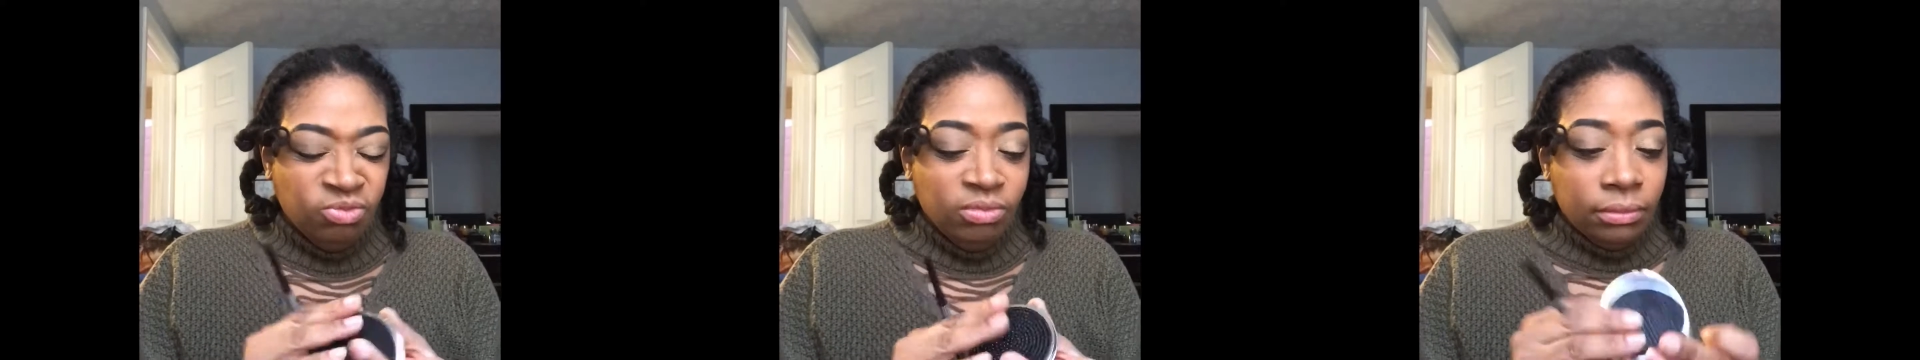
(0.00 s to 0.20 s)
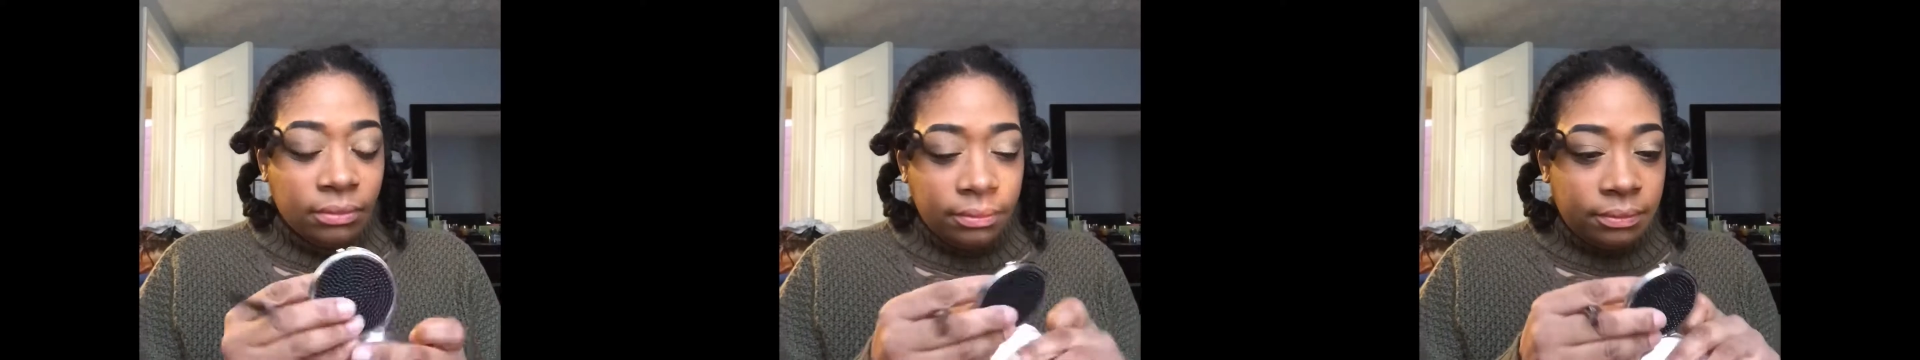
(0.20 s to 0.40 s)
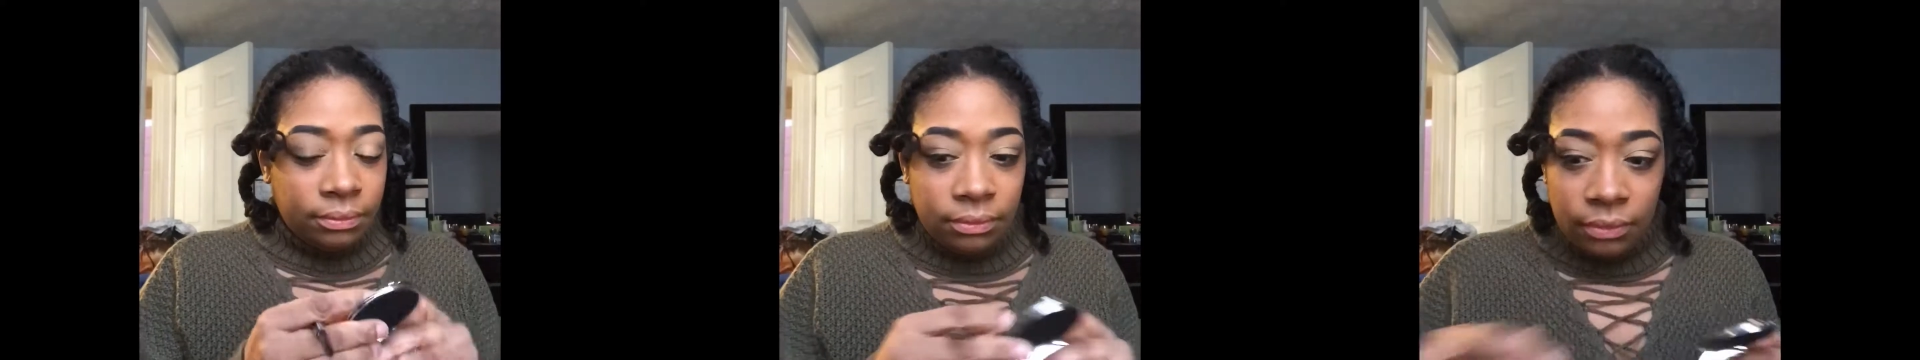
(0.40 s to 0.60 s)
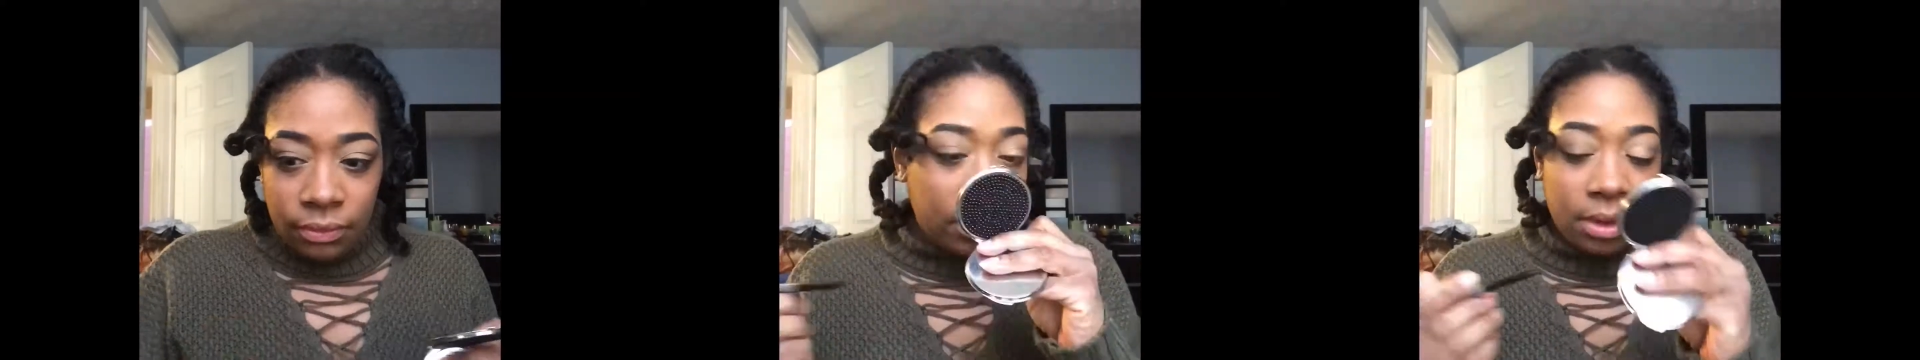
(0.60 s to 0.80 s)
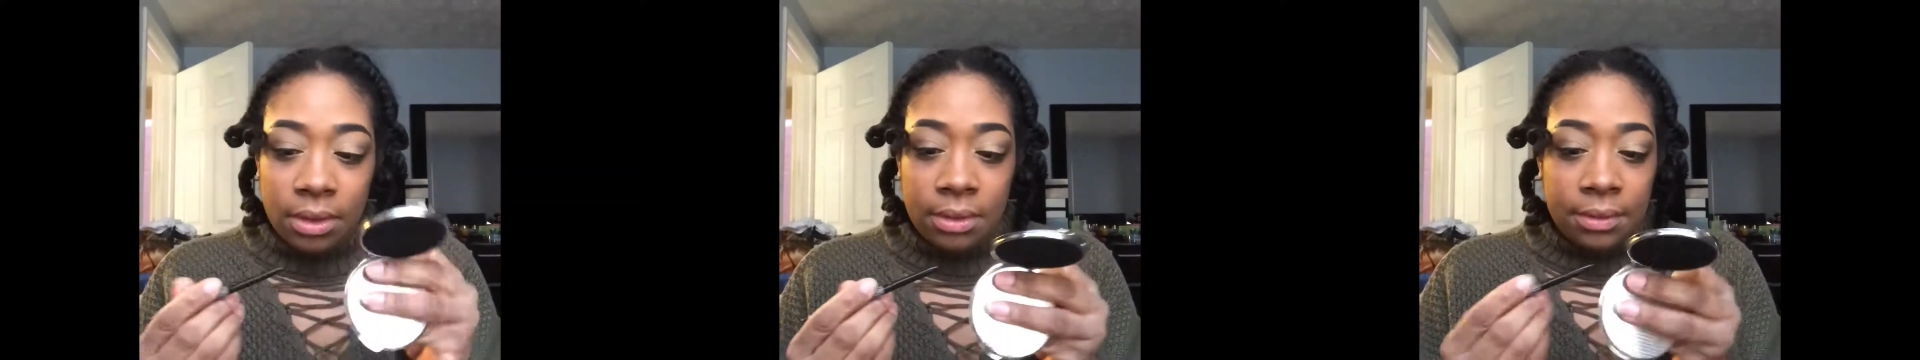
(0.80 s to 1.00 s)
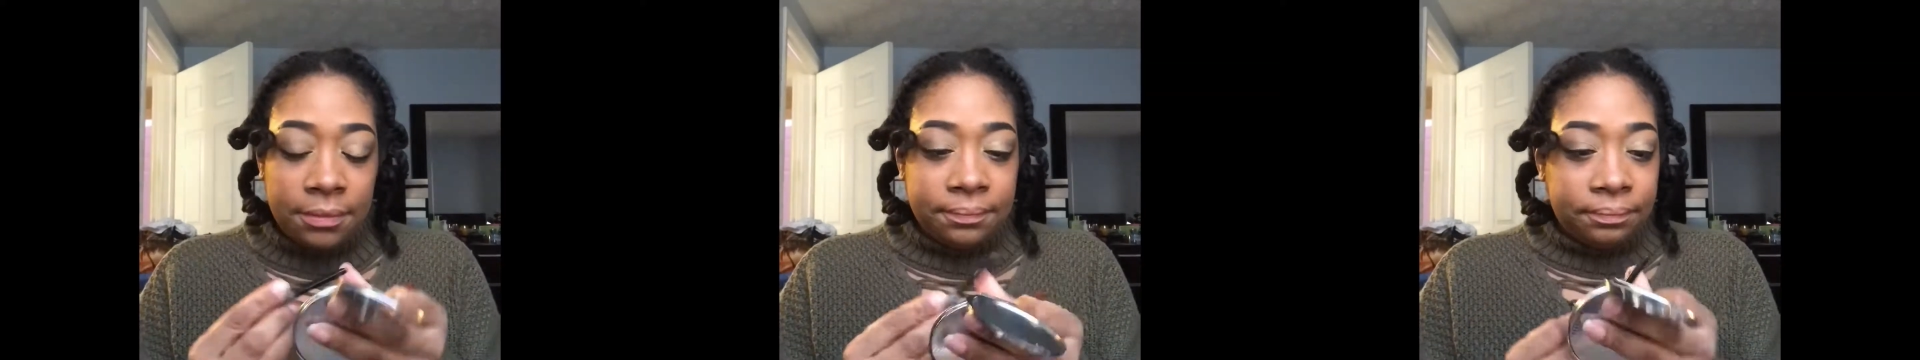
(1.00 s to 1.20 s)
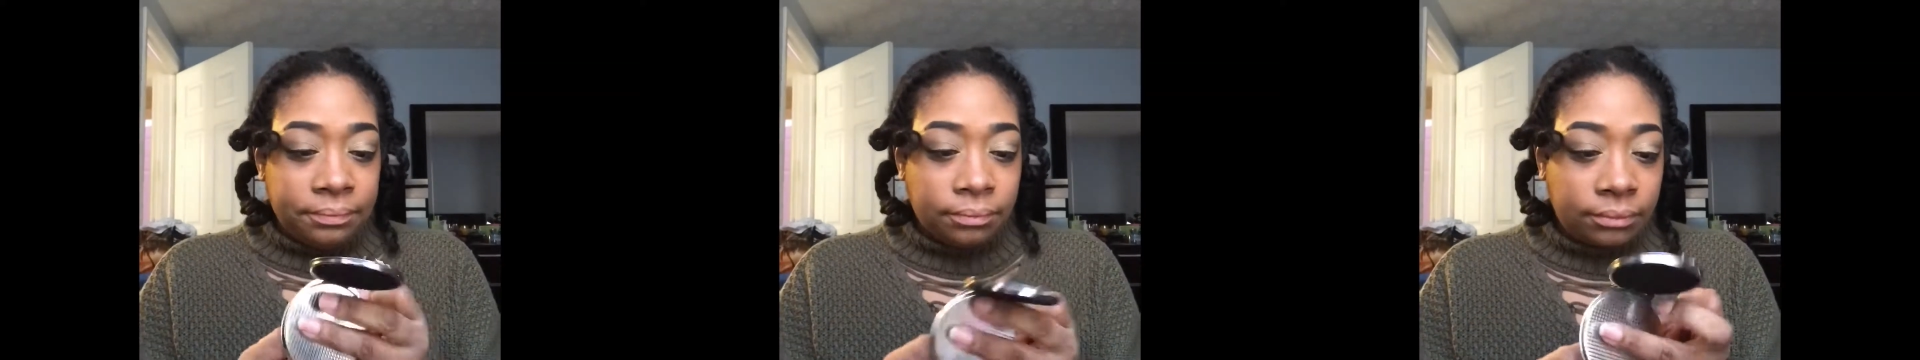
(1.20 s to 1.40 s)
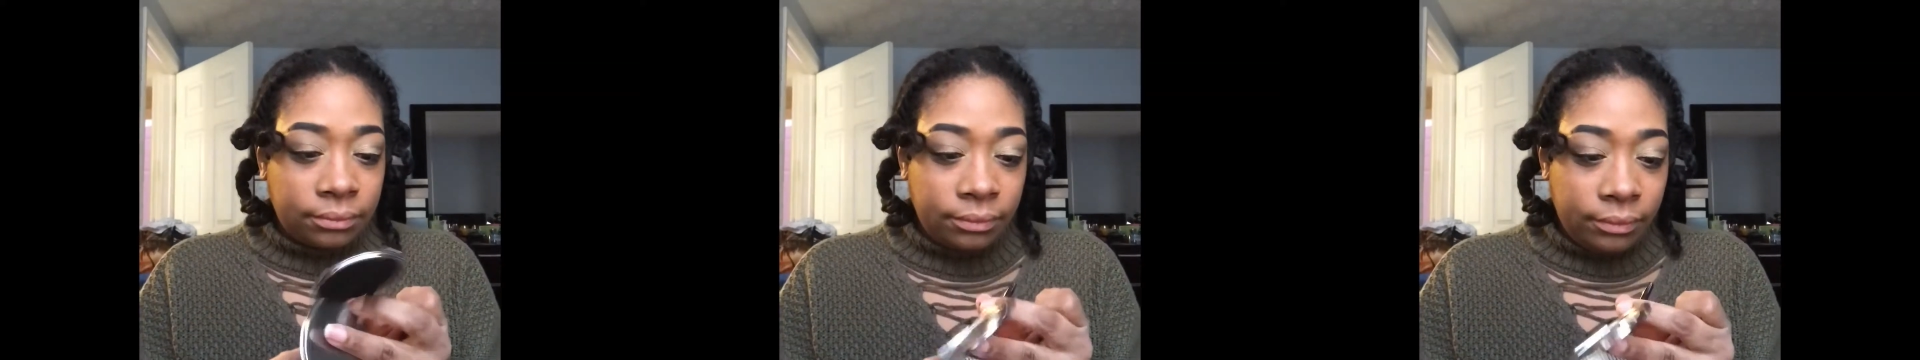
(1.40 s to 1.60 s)
And at first,
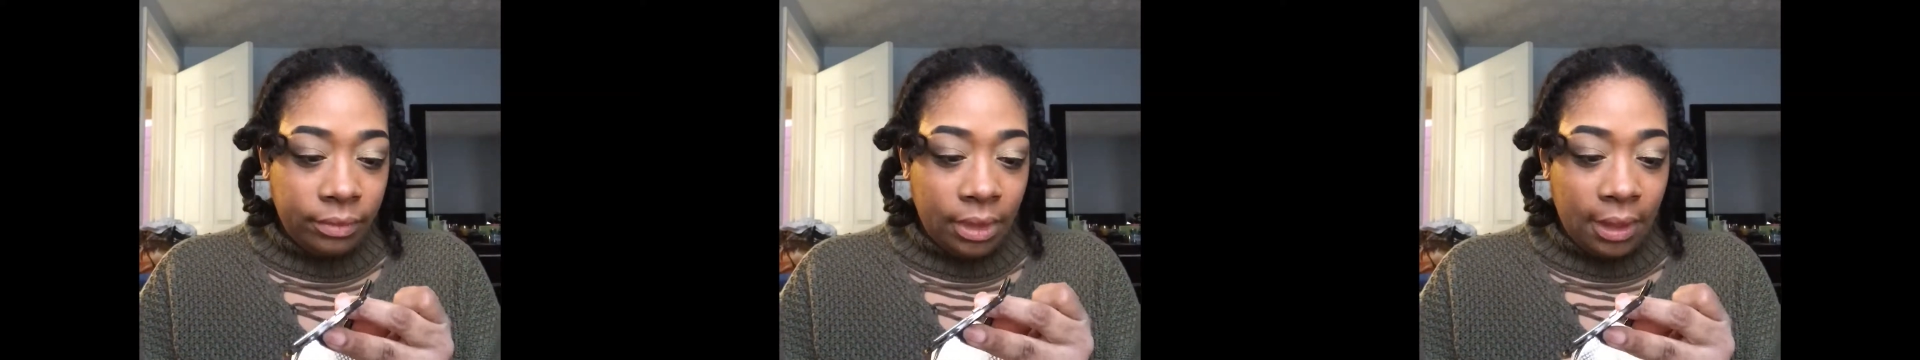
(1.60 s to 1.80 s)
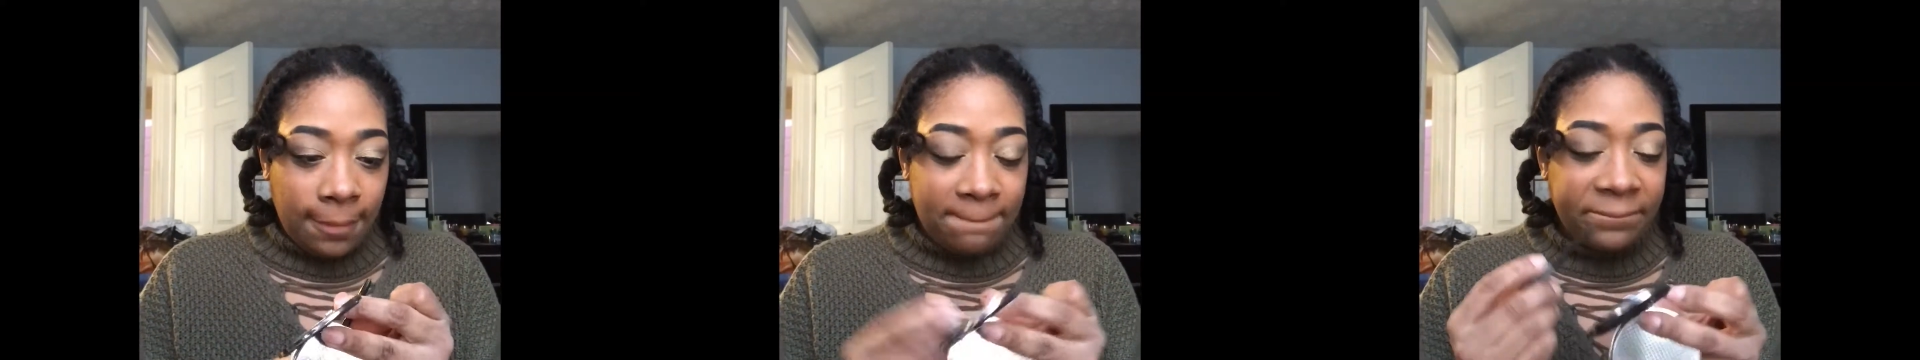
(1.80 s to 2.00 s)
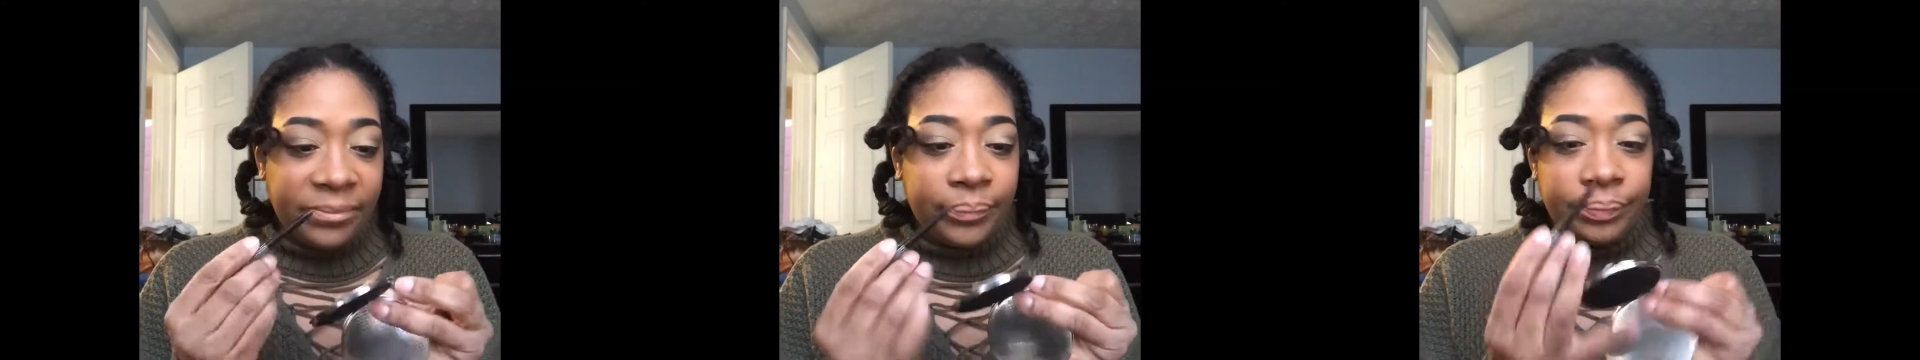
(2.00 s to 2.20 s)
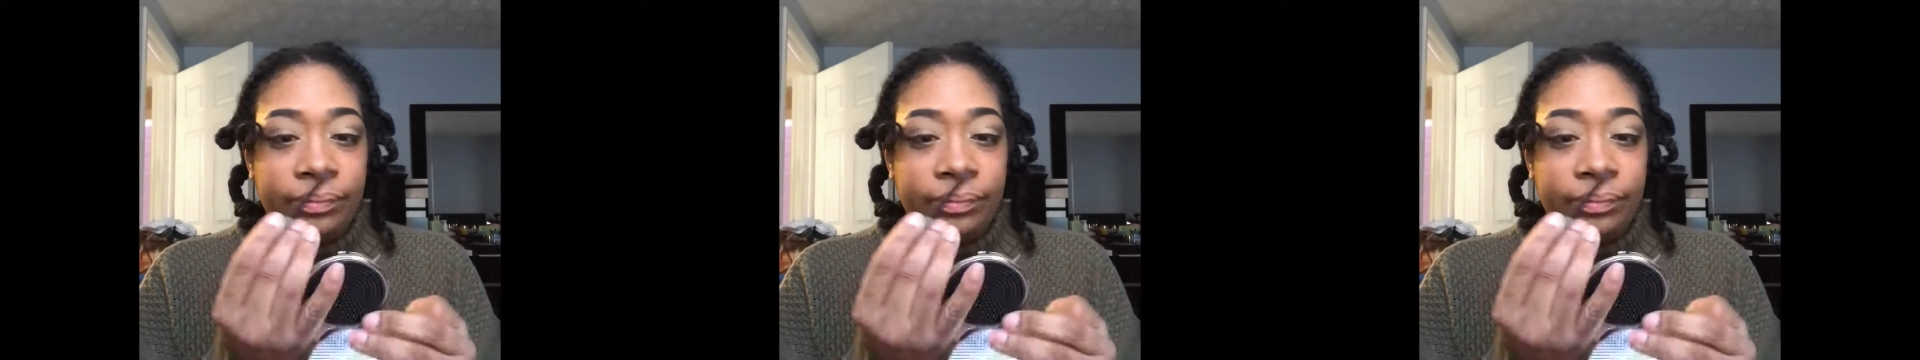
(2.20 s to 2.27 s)
I had